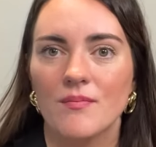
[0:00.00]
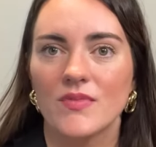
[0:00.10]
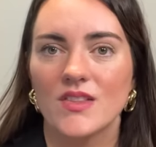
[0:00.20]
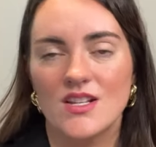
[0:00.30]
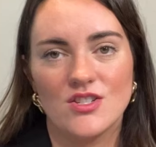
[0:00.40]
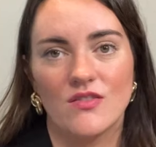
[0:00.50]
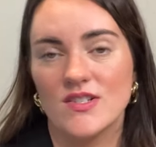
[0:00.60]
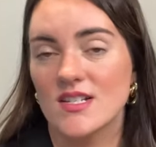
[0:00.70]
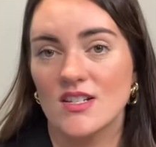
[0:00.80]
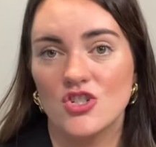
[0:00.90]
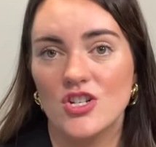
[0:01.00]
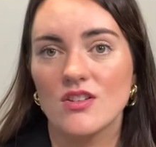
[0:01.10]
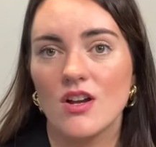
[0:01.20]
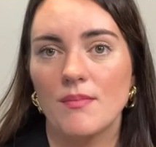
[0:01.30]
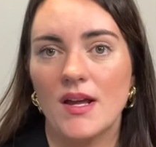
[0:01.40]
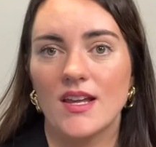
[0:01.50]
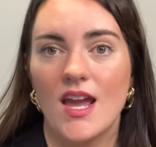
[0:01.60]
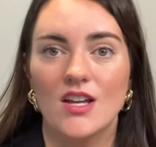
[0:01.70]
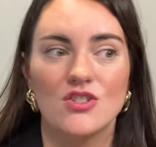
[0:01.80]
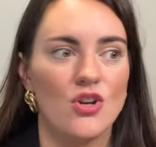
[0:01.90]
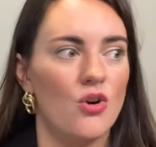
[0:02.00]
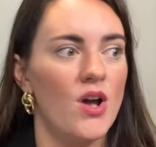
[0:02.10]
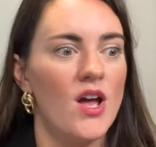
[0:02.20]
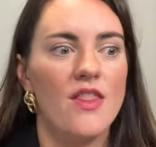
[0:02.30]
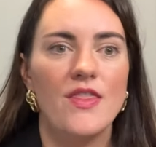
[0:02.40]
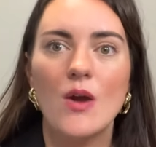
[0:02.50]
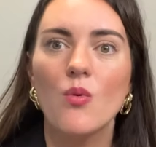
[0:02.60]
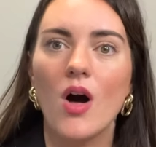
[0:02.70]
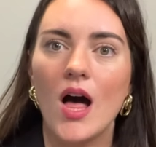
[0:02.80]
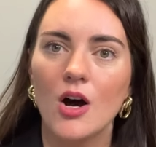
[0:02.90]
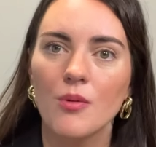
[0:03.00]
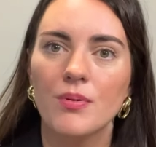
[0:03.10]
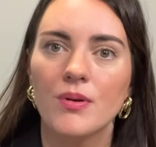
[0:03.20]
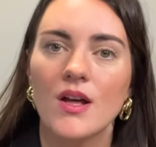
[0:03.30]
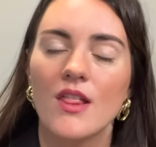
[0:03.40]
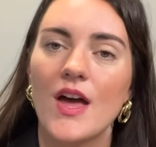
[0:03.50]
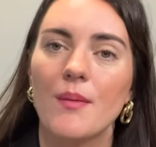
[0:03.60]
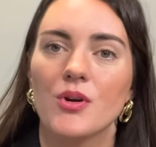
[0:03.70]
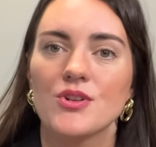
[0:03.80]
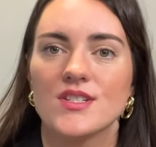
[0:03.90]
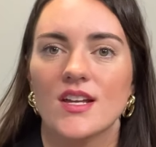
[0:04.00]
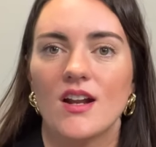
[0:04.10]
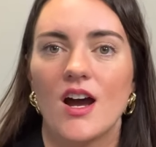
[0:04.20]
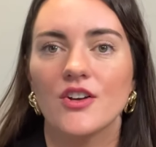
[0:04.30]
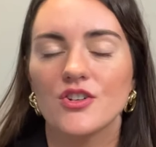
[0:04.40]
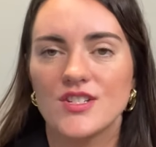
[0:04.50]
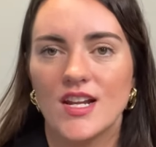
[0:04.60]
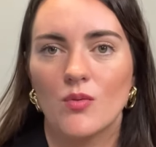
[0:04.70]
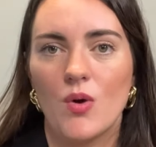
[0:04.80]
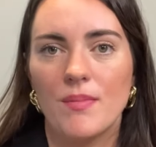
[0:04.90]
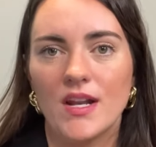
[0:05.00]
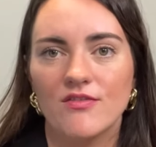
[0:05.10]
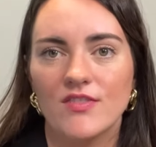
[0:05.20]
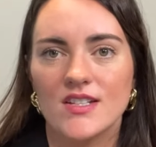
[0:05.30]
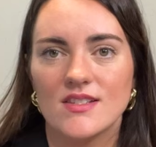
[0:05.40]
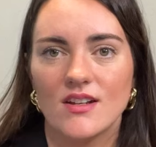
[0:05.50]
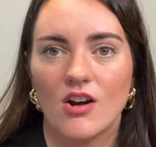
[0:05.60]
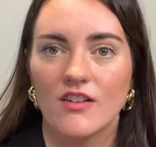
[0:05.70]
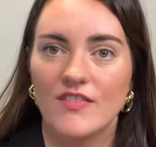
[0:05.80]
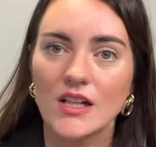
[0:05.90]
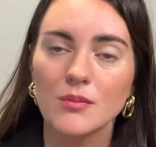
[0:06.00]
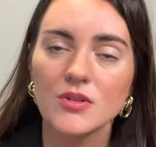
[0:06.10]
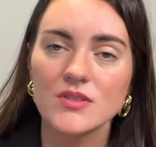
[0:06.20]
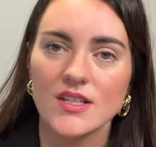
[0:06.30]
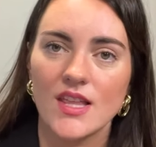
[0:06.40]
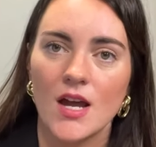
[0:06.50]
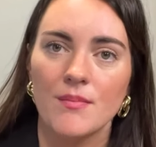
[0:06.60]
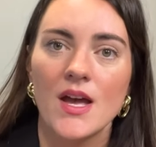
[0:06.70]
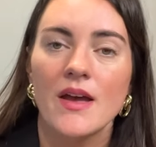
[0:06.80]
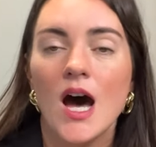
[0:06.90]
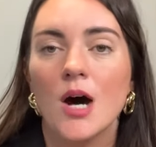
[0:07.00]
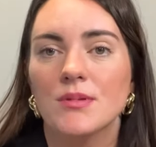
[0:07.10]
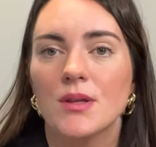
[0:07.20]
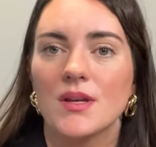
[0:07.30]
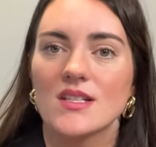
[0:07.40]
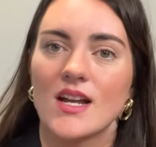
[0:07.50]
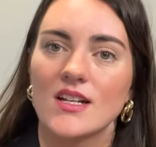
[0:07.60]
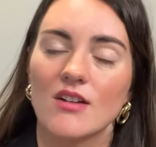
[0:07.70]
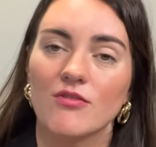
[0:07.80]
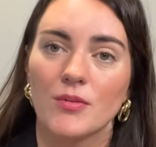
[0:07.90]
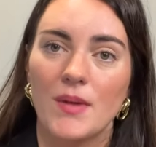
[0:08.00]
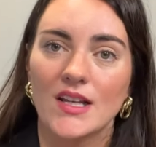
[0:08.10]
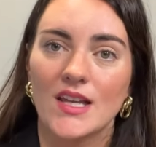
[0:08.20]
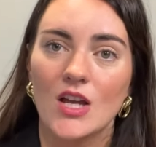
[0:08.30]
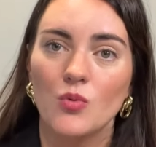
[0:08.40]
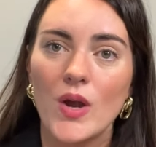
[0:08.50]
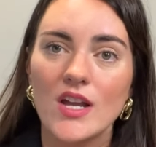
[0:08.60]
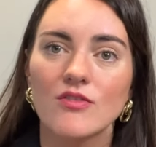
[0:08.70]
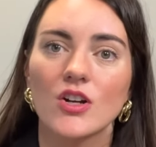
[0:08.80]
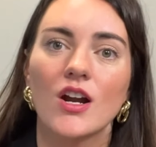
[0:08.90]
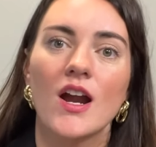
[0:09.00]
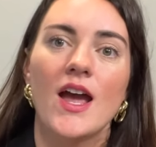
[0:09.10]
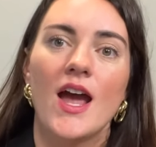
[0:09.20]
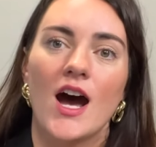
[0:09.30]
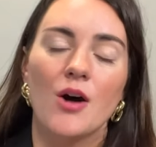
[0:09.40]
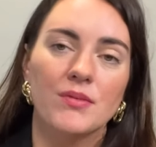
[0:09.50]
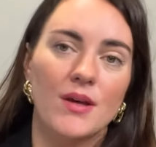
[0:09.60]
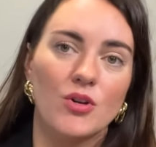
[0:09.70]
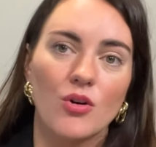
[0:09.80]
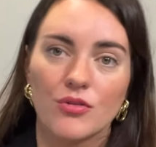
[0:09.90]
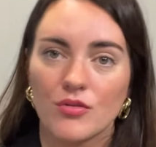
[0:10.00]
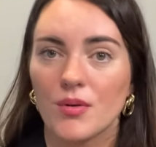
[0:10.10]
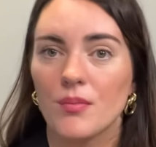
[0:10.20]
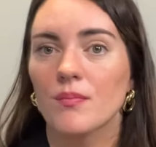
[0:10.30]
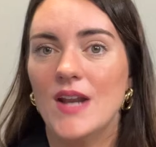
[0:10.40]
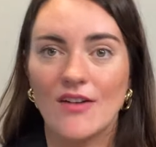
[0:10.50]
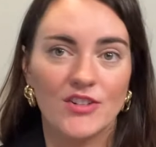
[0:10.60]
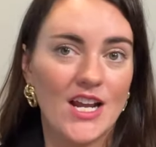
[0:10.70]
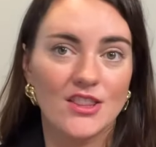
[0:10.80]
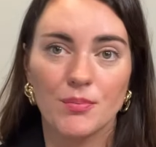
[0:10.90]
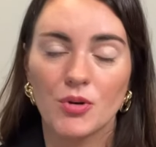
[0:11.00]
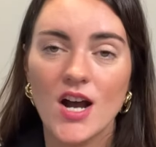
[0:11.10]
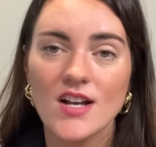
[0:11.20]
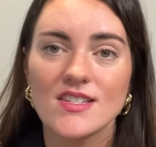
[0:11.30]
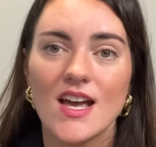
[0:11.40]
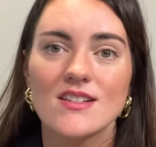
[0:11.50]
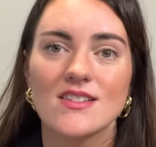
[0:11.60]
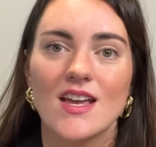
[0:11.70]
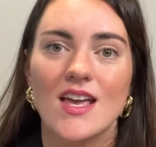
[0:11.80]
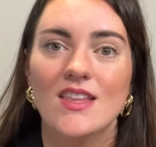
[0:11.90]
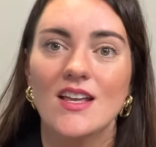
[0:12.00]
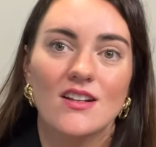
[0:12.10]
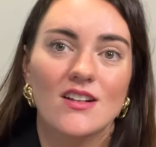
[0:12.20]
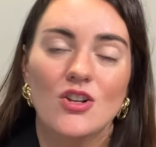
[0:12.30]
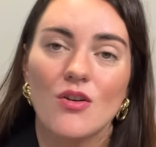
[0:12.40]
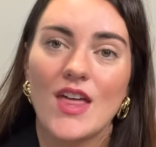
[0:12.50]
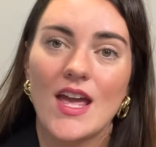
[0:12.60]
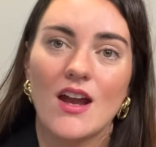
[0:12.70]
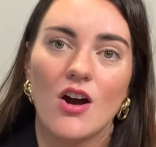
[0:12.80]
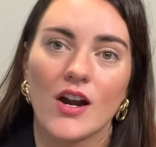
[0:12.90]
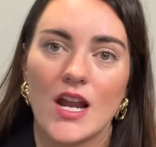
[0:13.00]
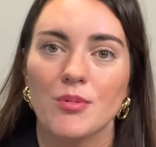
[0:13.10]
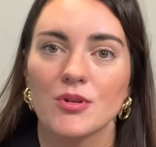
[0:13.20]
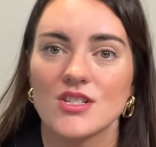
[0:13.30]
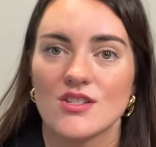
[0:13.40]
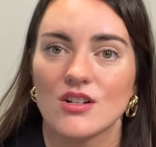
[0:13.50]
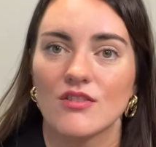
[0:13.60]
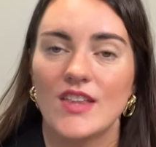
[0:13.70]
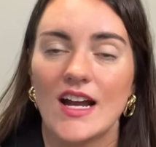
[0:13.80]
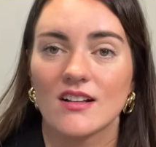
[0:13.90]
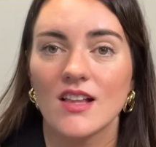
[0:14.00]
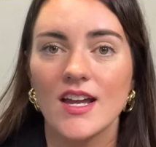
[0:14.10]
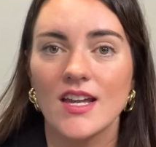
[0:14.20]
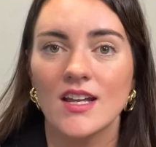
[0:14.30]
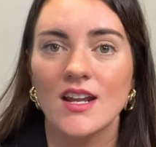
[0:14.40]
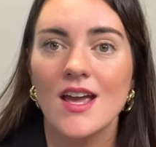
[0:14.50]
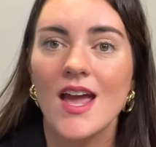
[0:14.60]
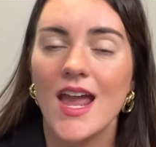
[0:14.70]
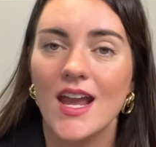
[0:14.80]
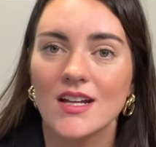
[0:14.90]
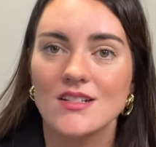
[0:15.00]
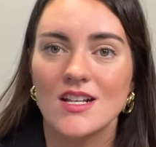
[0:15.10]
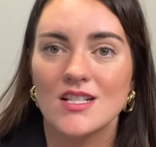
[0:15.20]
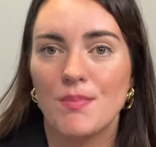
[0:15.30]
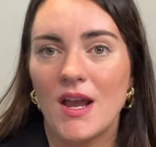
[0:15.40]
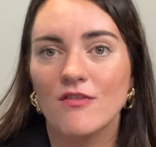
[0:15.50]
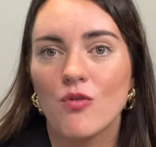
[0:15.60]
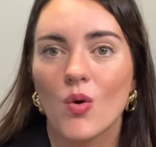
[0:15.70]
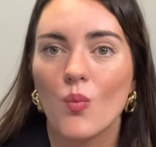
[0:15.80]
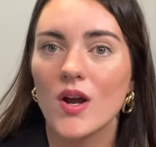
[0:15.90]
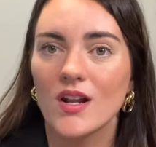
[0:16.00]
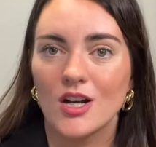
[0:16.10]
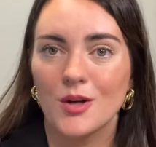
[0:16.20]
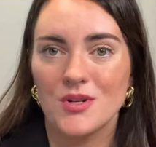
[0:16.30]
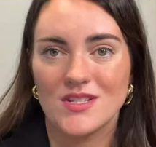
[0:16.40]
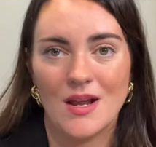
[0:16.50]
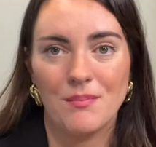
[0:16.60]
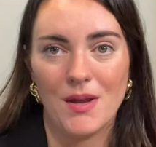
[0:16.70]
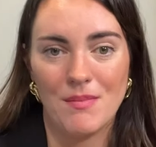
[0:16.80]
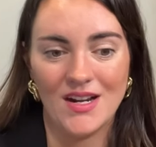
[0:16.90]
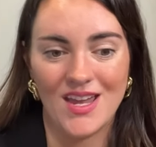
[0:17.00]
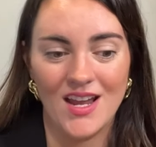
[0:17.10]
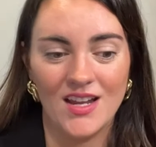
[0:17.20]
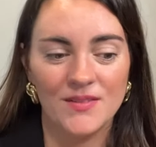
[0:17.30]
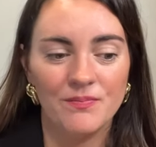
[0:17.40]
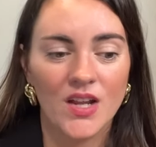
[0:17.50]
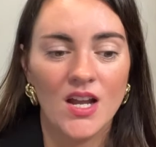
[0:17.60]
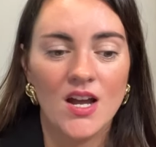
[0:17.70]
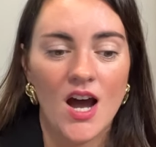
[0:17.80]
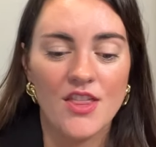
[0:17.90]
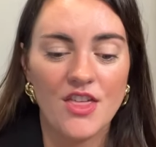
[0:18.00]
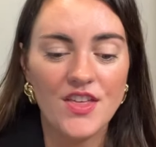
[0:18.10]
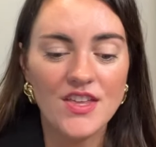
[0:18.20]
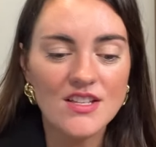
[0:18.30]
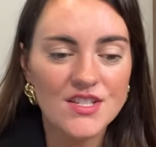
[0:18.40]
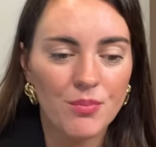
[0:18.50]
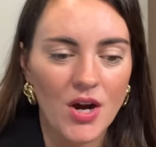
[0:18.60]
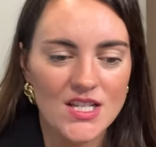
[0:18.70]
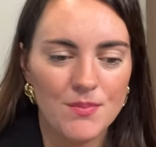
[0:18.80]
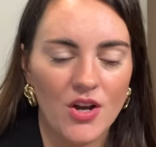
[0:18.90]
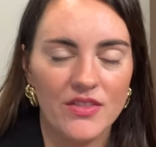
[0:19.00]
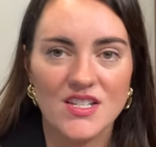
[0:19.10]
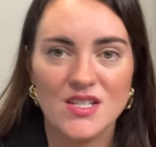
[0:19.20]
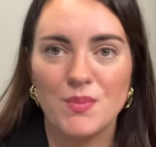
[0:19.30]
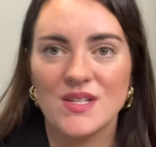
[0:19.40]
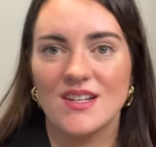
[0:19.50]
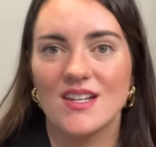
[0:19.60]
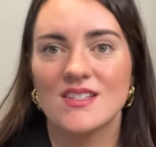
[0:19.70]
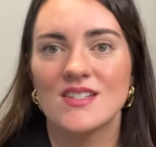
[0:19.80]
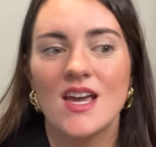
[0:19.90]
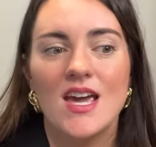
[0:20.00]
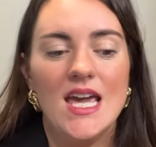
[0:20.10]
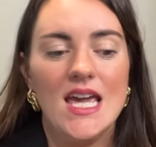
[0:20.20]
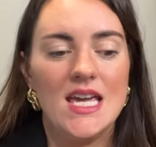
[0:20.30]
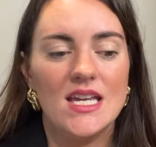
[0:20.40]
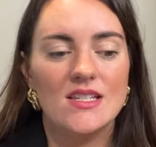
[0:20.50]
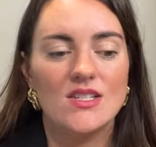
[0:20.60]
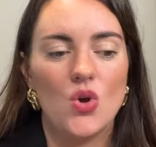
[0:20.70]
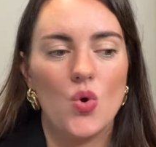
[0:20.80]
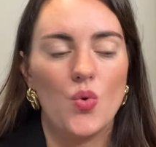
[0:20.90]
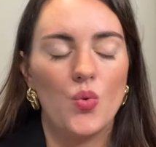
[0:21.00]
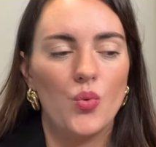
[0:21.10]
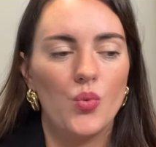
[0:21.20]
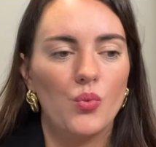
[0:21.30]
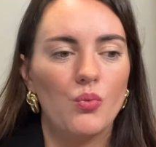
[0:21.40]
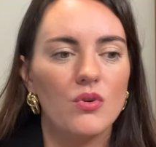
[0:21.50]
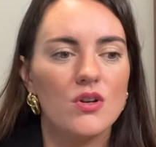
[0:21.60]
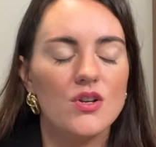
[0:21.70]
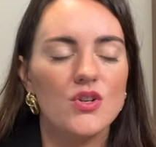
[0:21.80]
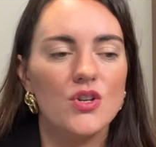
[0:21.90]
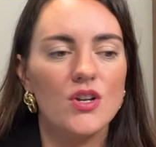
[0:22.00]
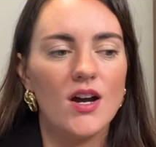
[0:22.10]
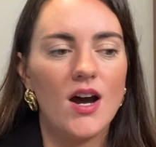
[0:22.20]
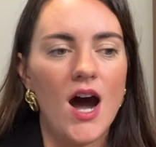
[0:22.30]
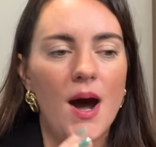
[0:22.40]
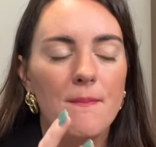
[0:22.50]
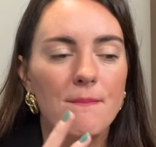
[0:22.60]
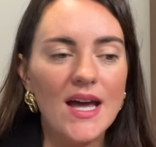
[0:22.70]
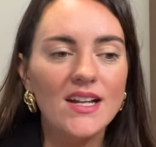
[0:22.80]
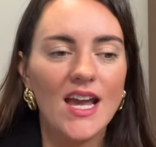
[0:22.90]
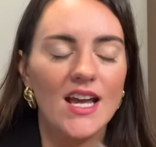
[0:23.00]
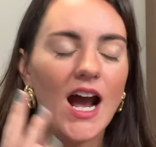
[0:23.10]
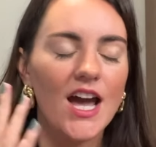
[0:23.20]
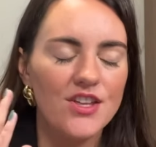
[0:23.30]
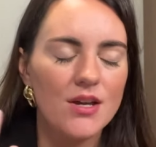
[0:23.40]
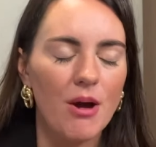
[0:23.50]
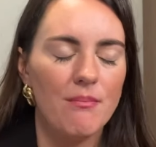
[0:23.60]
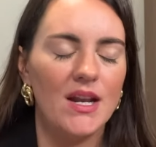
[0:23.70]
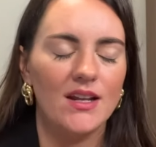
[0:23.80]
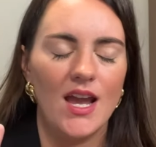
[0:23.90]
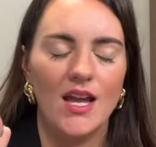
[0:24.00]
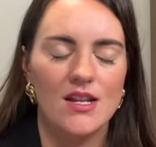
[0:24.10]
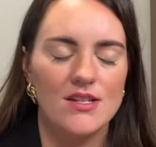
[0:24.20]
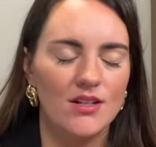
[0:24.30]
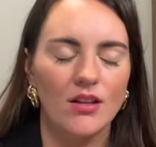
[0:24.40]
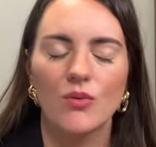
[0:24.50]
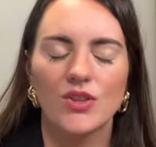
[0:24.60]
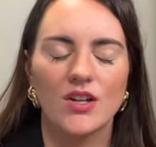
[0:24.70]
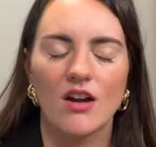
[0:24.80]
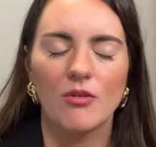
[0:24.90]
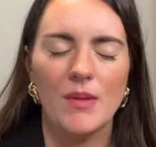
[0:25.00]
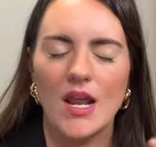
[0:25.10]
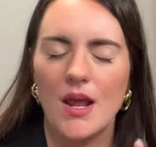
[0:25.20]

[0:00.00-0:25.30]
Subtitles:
these services and she's on Medicaid. So they will help that person understand what benefits are available to them, help them get signed up for Medicaid waiver, help them go through navigate the process, and then, they are able to serve that client, and it's paid for 100% by Medicaid. The thing that surprised me on this business is Medicaid. I think about Medicaid and dealing with the government